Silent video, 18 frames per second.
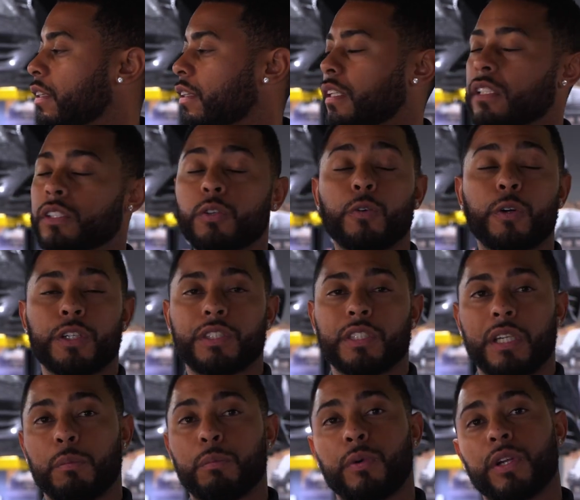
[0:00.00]
this oil
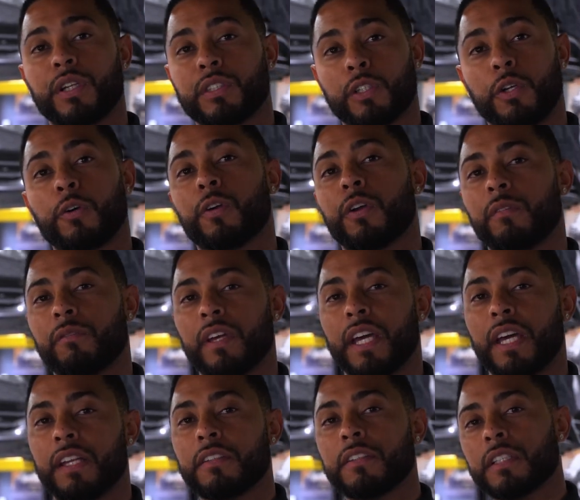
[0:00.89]
separator is going
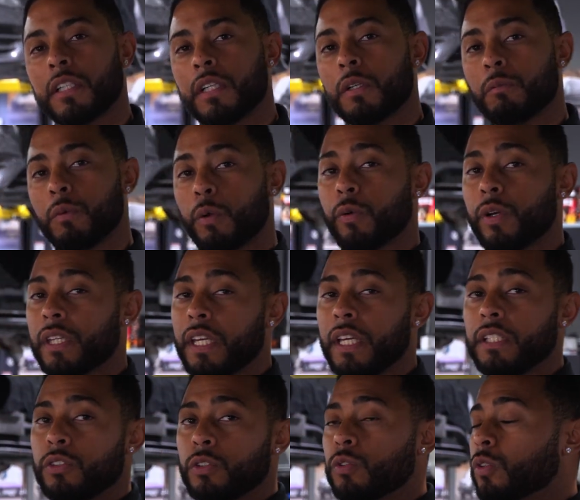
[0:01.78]
bad. But when
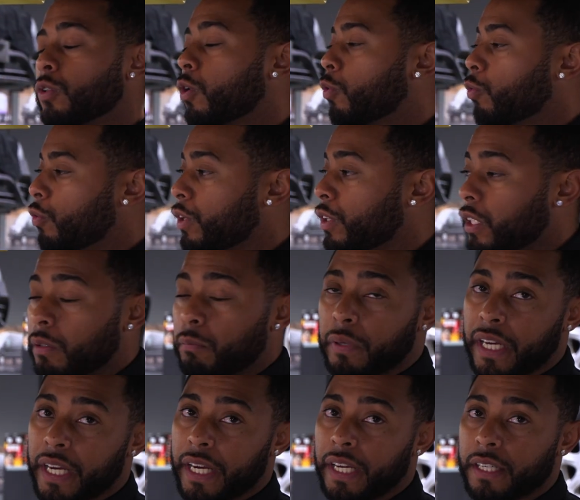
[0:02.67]
they do go really
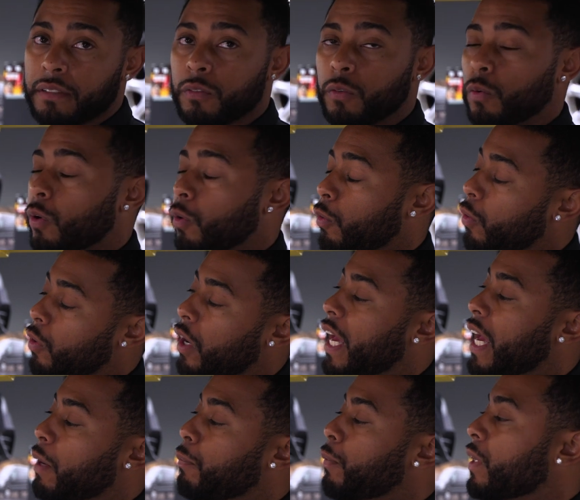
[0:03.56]
bad, what will
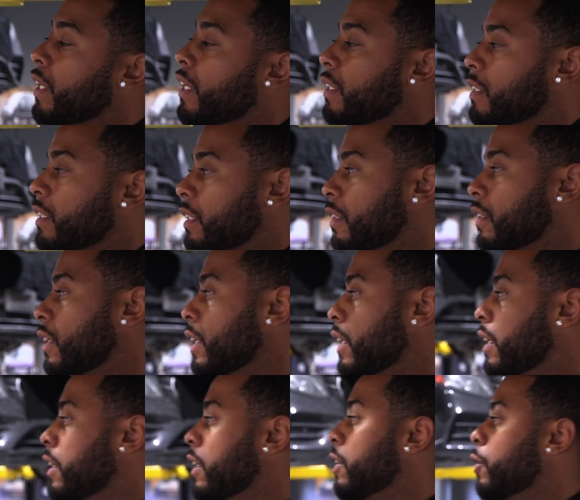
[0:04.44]
happen is
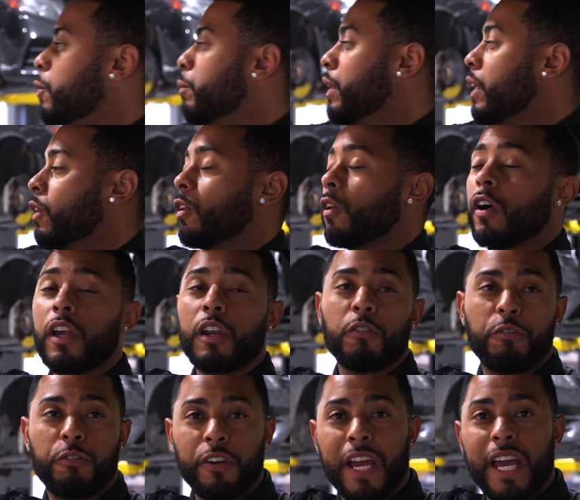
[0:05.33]
there'll be a lot
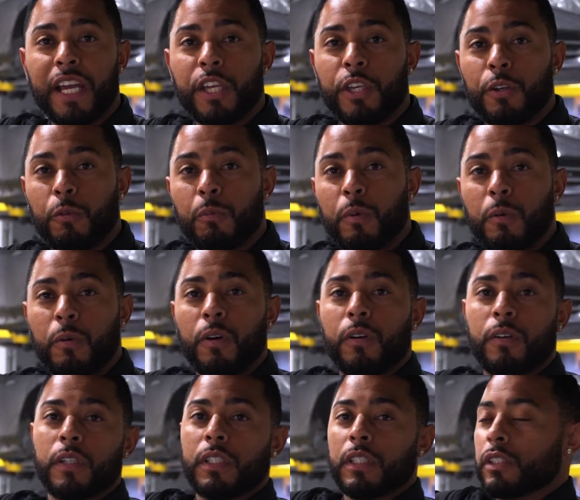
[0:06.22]
of vacuum.
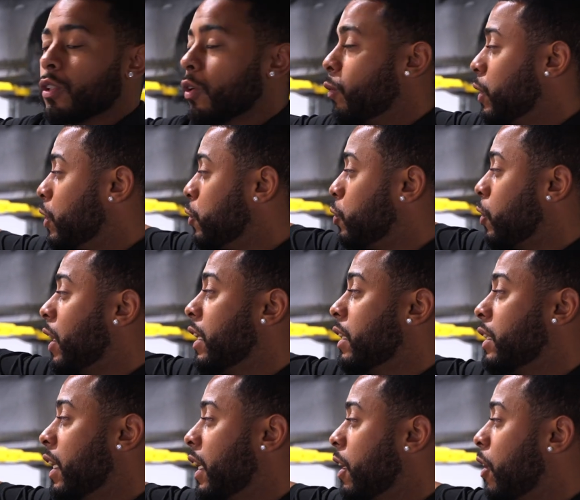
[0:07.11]
So when you try
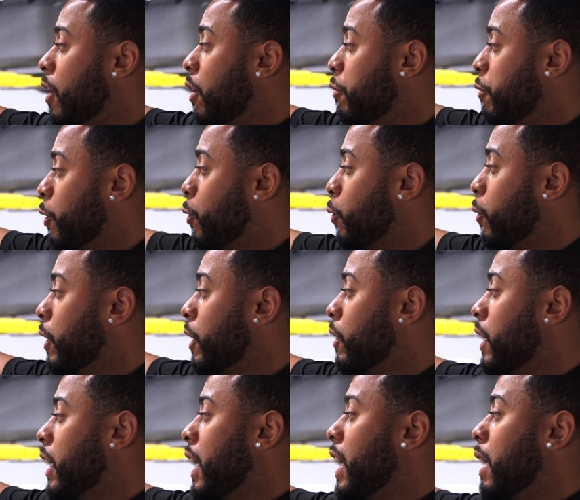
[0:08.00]
to take off your
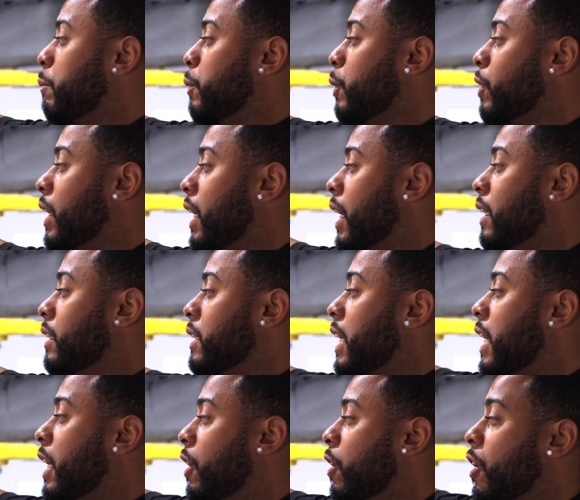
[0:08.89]
oil cap, you can't
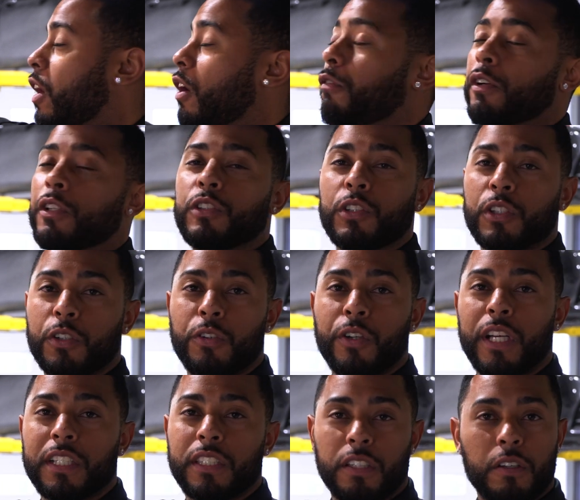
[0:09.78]
take it off. It just
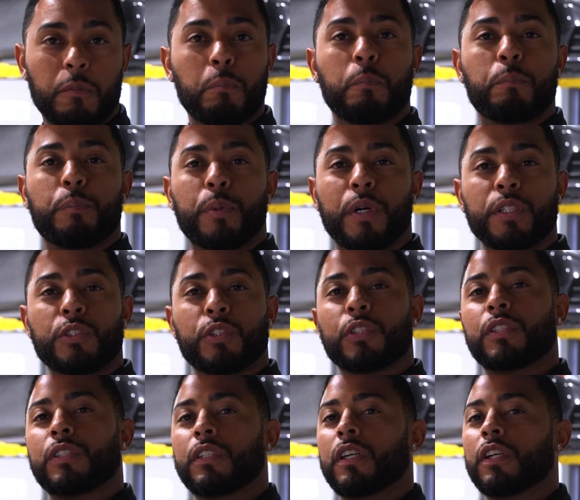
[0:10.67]
creates a bunch
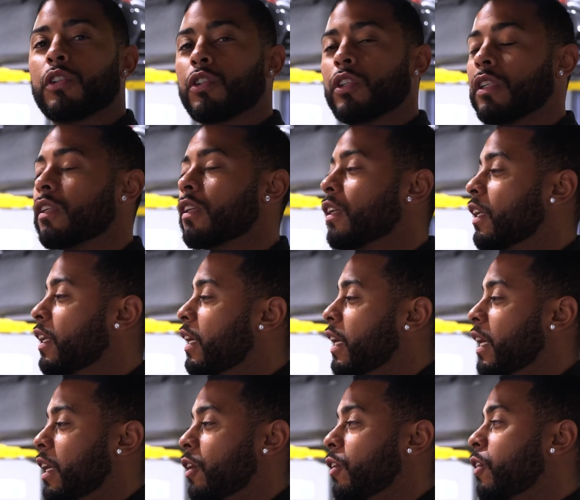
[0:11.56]
of suction.
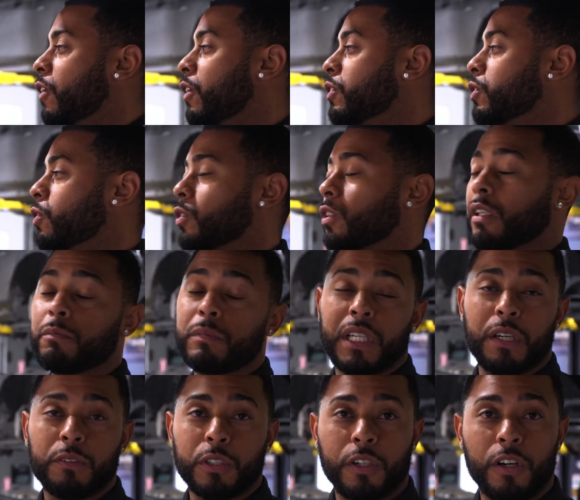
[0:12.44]
And it'll also
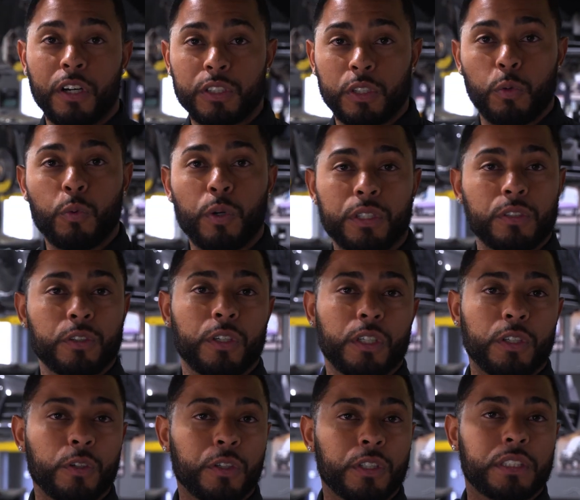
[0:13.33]
sometimes cause a
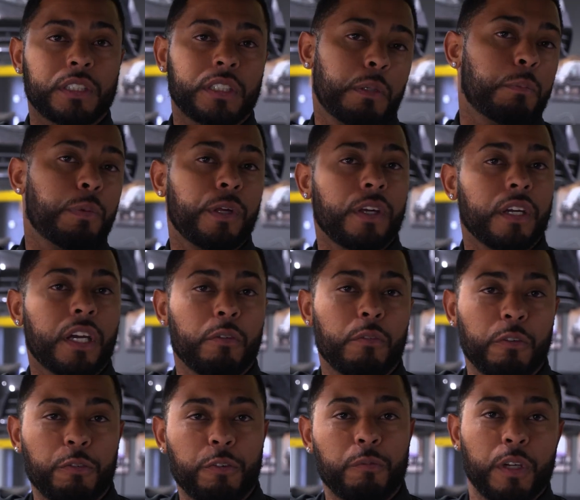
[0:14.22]
whistling noise, typically
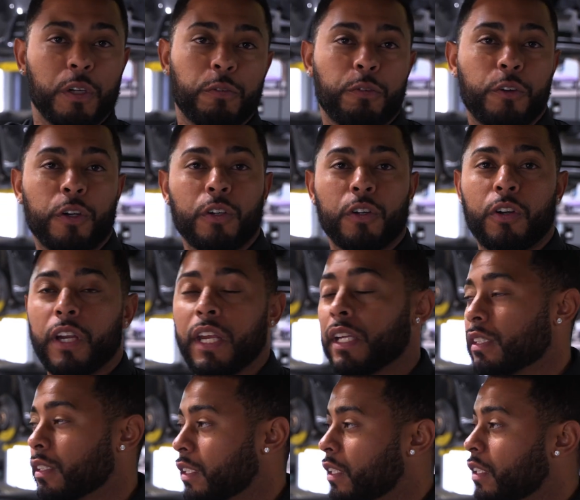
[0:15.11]
coming from your front
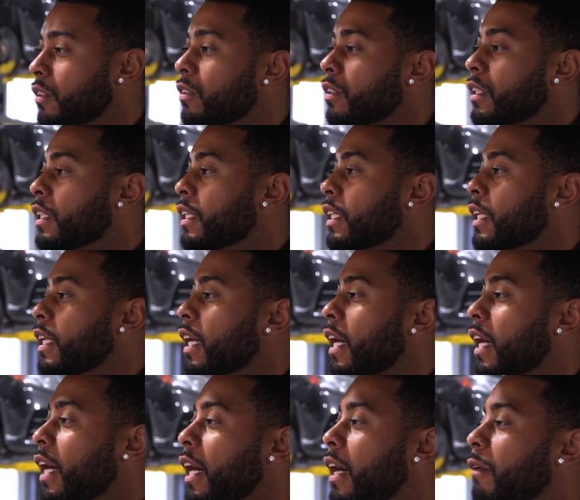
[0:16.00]
crank seal.
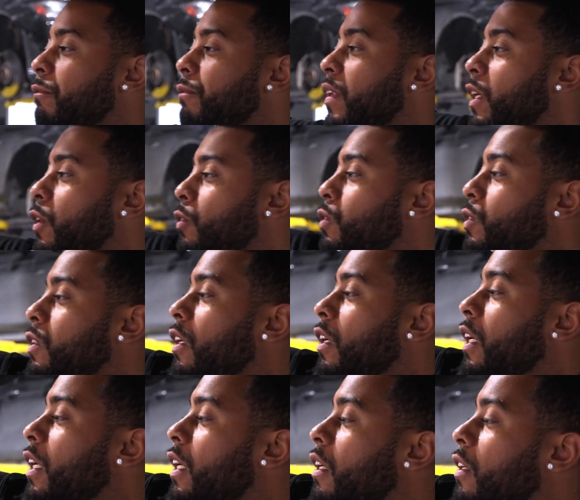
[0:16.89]
It'll
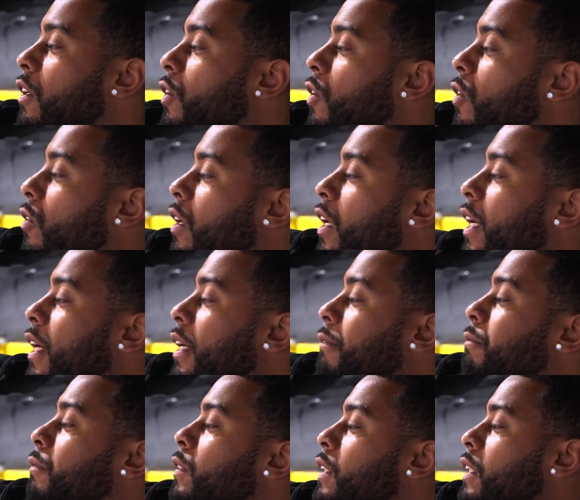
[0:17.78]
suck in your
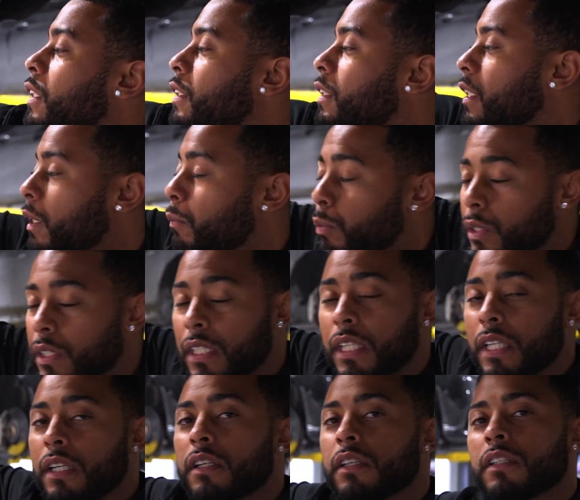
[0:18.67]

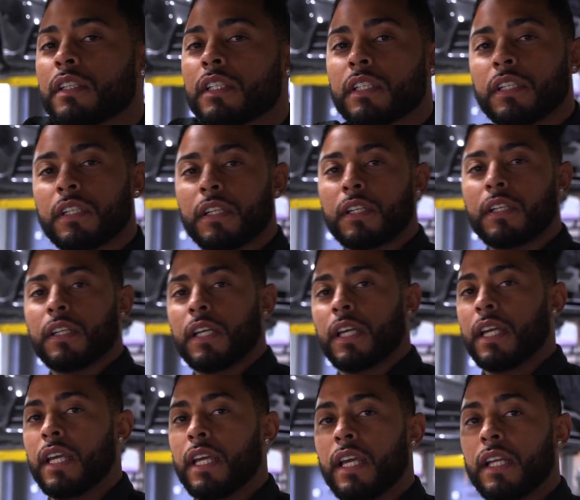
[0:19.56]
dipstick
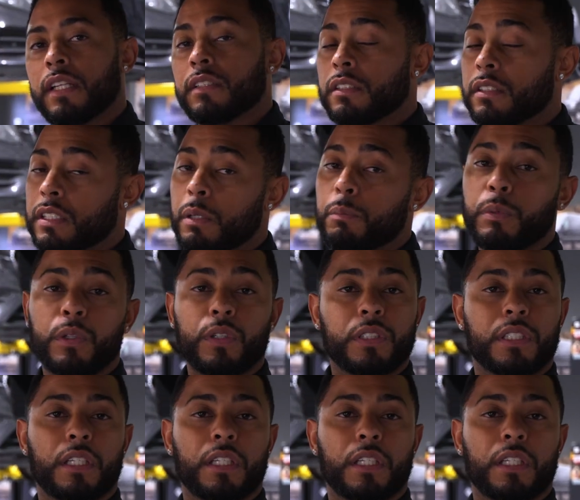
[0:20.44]
and typically